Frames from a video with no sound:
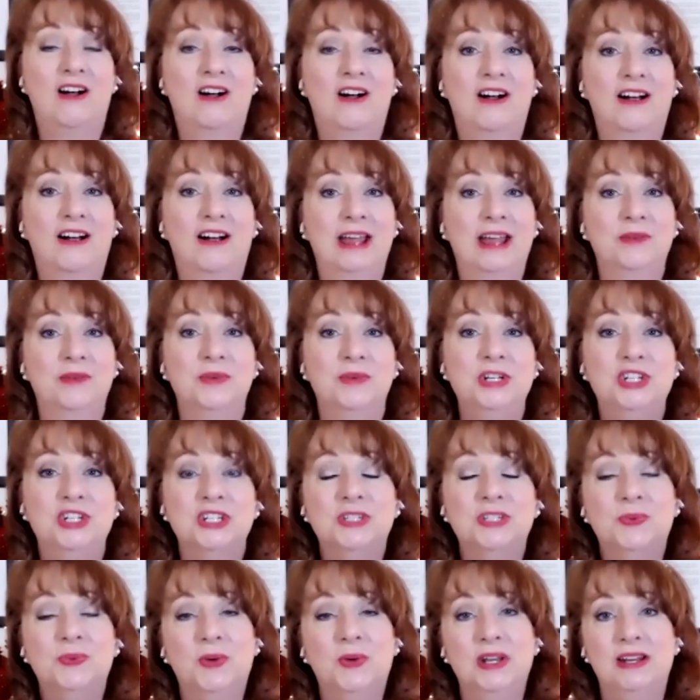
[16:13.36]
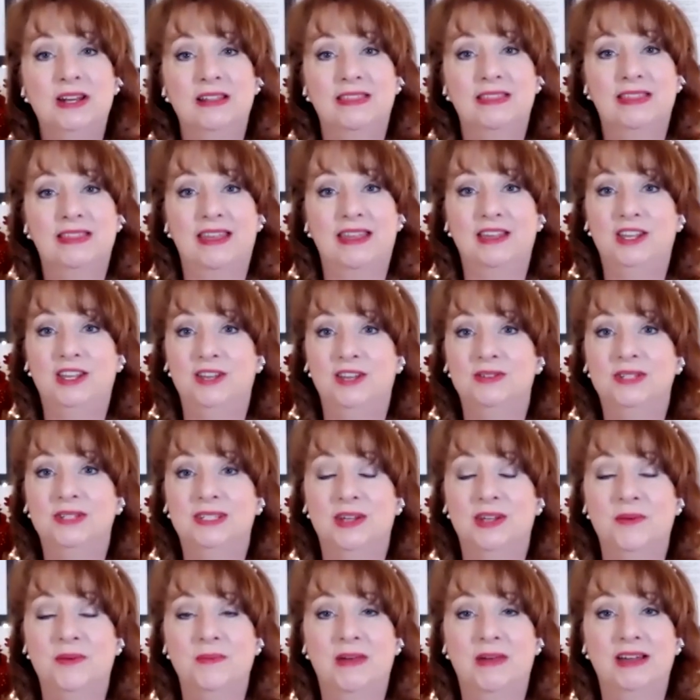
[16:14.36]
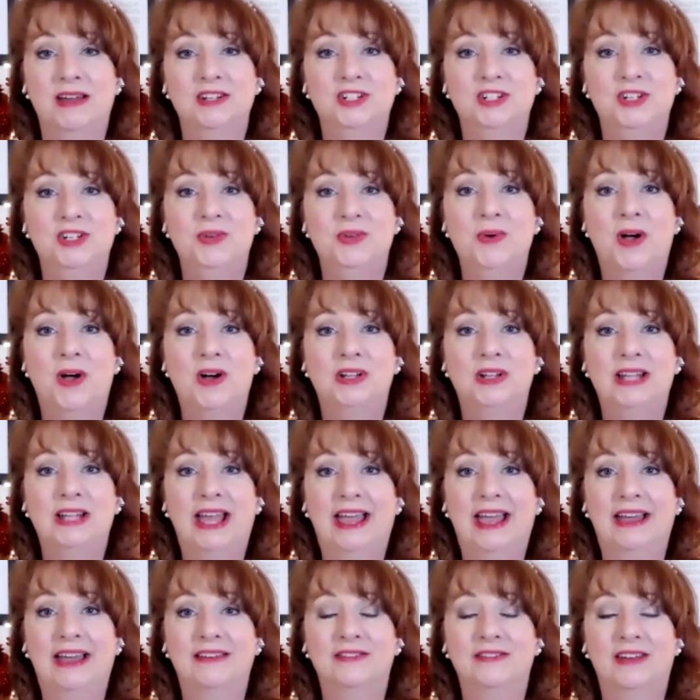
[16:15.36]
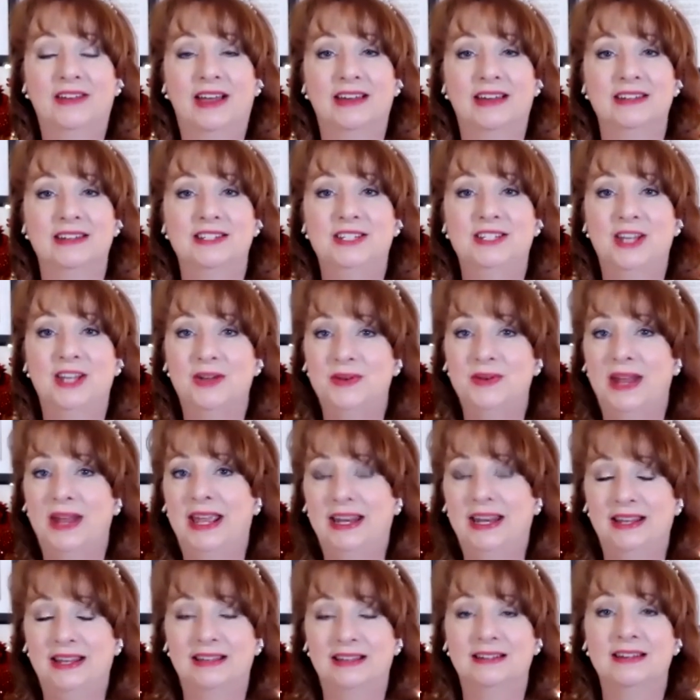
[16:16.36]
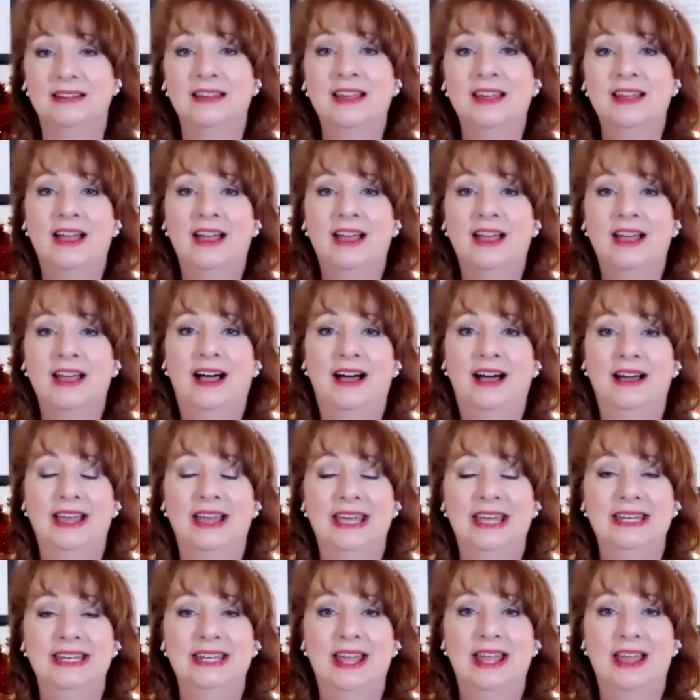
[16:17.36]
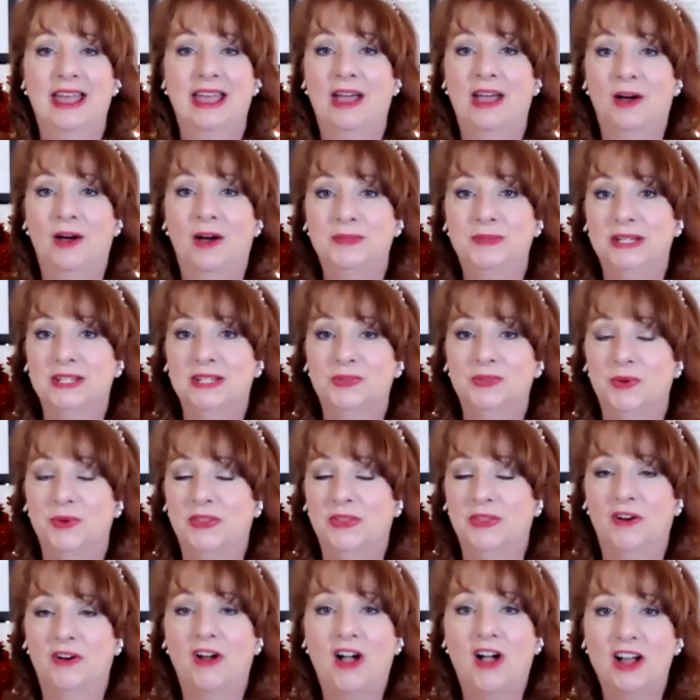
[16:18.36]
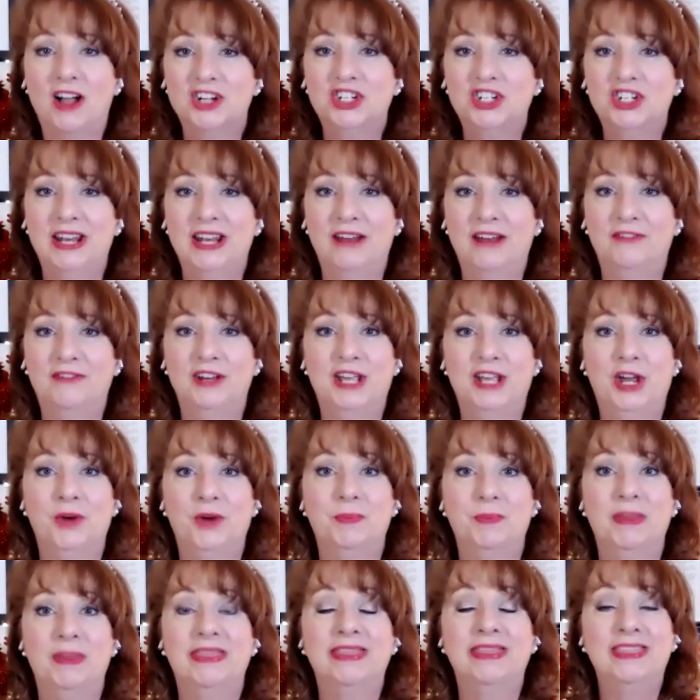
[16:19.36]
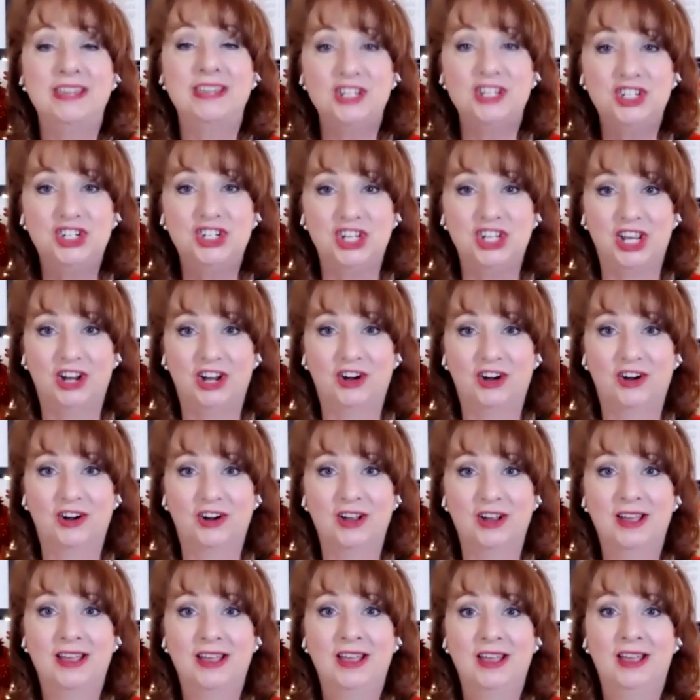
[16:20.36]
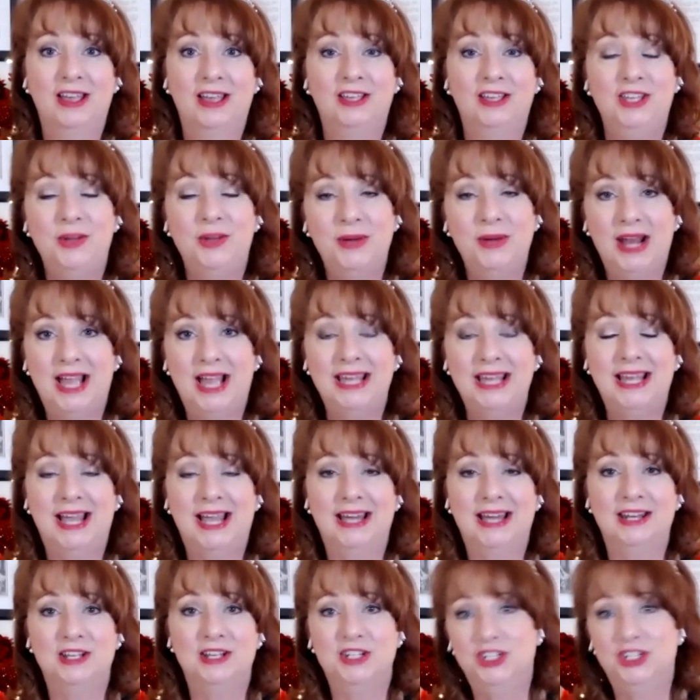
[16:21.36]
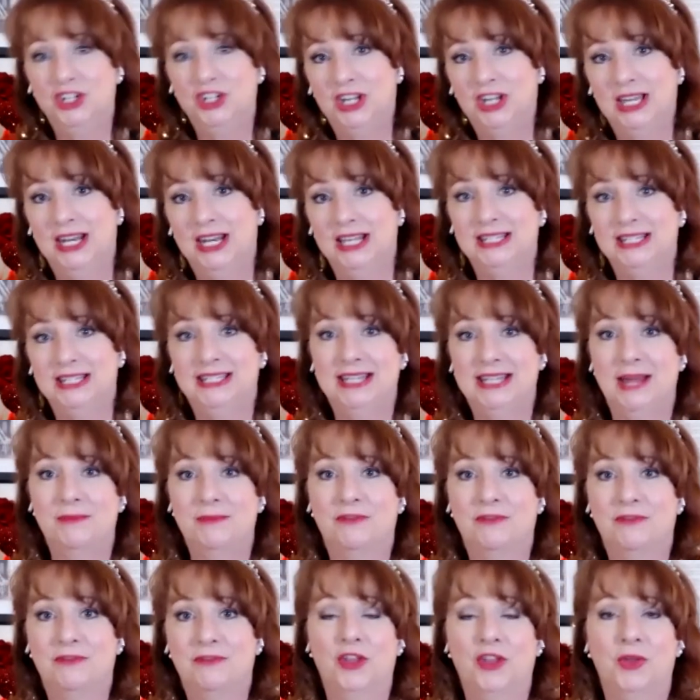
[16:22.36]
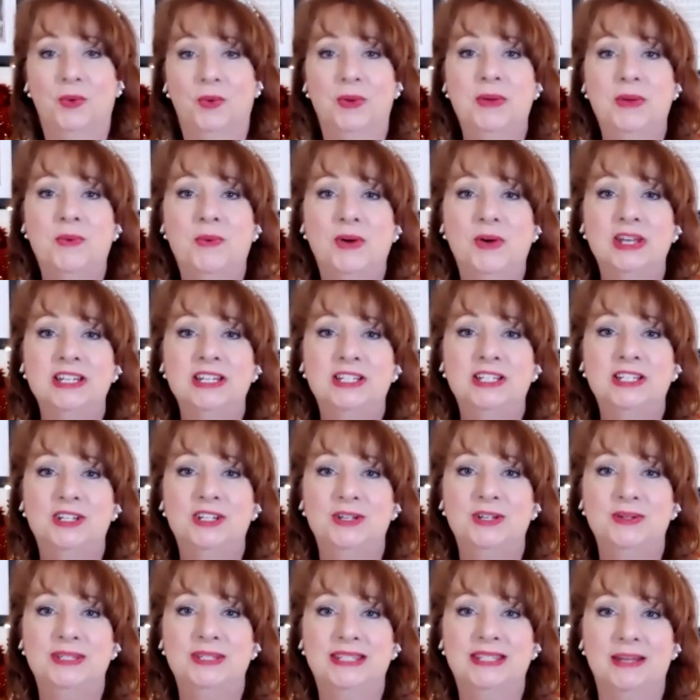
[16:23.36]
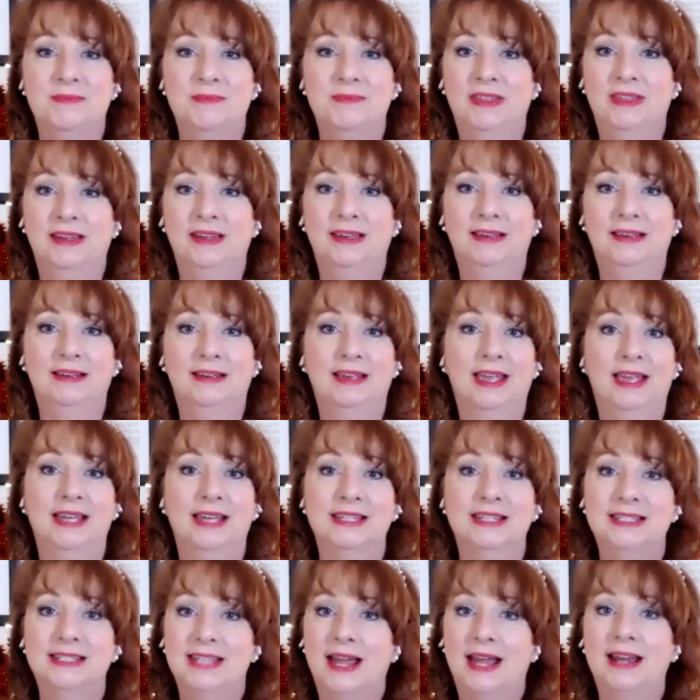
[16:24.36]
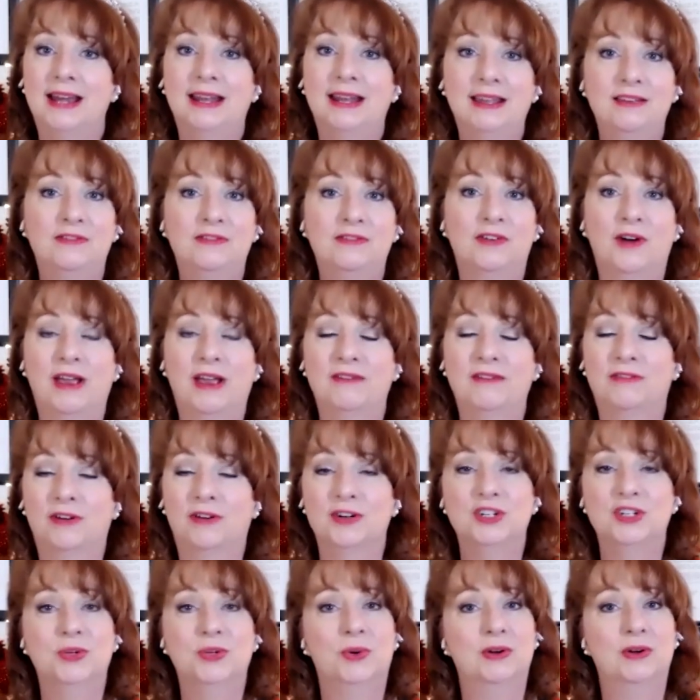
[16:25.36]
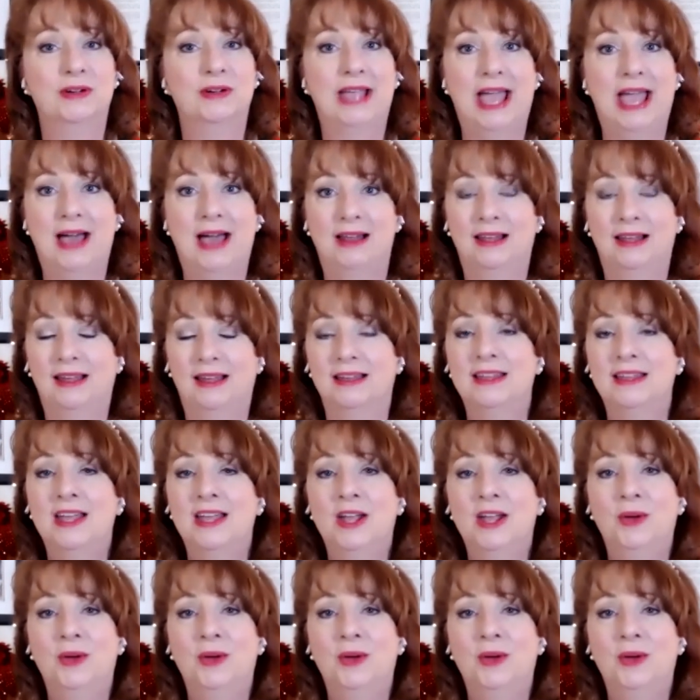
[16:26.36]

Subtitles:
are, and we just wanted to thank you so much. You all have donated and helped us with our auction every year, but this year, you and I kind of took it a step farther. We wanted to do something exciting for a virtual gala.